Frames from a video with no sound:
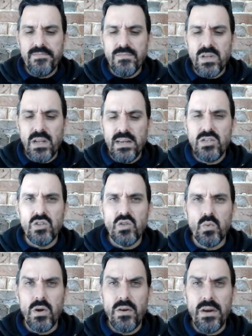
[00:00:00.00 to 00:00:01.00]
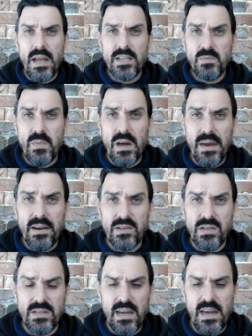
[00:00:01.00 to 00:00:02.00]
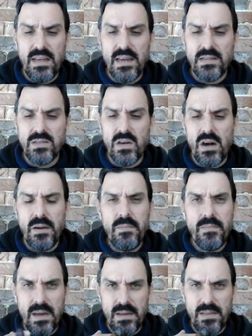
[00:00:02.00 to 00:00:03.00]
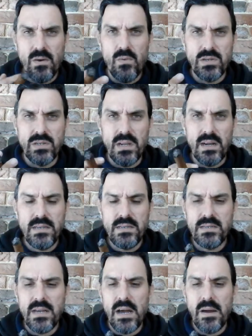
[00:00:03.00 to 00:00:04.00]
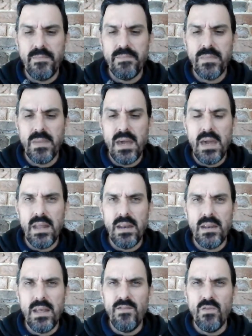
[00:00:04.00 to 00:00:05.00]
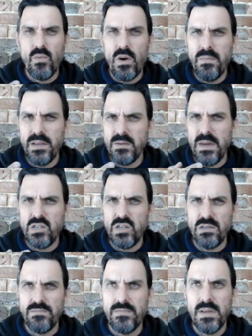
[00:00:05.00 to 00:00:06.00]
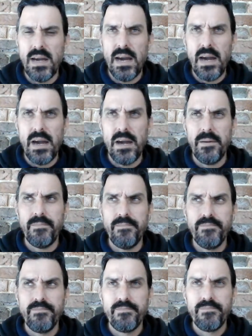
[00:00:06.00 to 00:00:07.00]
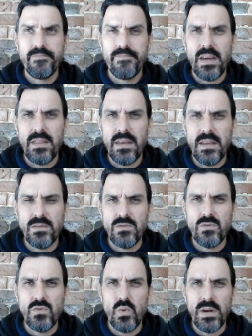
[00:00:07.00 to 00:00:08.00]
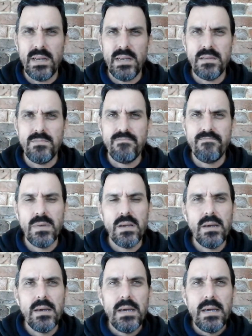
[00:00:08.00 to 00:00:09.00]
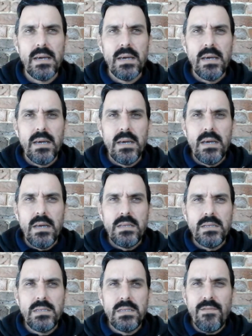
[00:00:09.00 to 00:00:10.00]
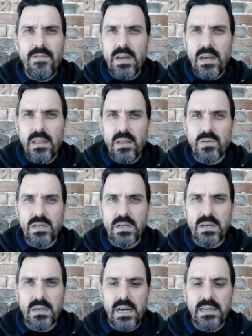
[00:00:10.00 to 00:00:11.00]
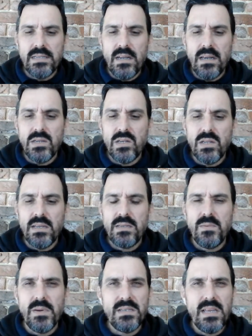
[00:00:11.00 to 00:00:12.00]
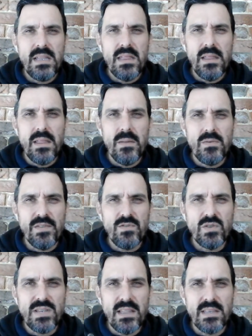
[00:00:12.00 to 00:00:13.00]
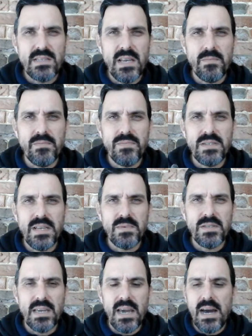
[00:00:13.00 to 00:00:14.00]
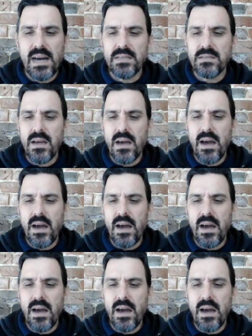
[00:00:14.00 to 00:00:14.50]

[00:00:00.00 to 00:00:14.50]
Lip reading: deletions were announced by Vanos SA at that time. There was a list, and even Rob has mentioned, I think 2017 there was a deletion list, but he said, Trevor was saying that some cigars